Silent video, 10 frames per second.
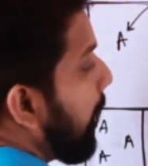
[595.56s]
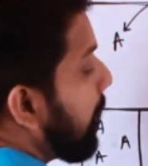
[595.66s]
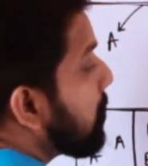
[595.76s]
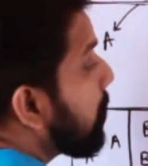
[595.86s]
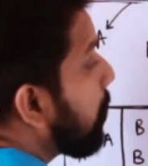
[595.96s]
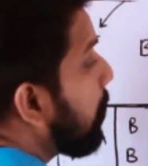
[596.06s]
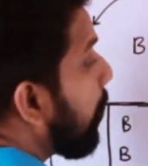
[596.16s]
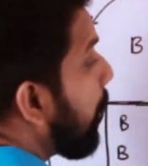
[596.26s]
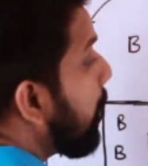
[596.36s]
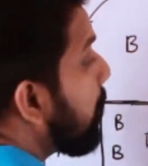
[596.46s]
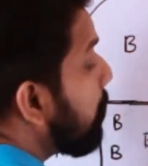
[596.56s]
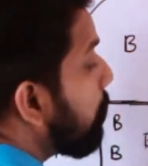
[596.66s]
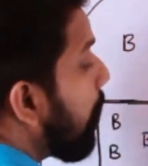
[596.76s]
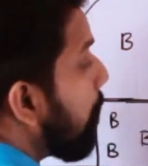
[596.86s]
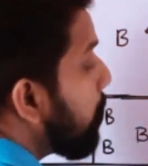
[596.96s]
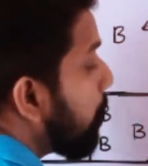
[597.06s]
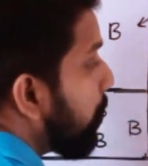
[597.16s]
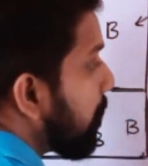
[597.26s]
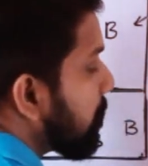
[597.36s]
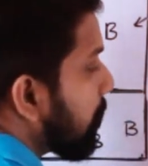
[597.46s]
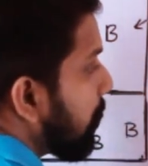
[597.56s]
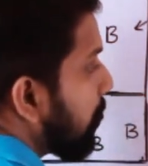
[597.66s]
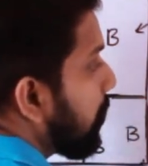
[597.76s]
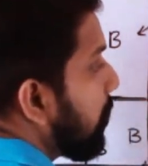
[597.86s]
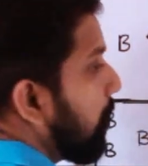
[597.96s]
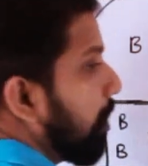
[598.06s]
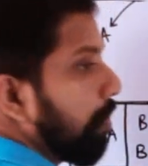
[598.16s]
has a greater vapor pressure,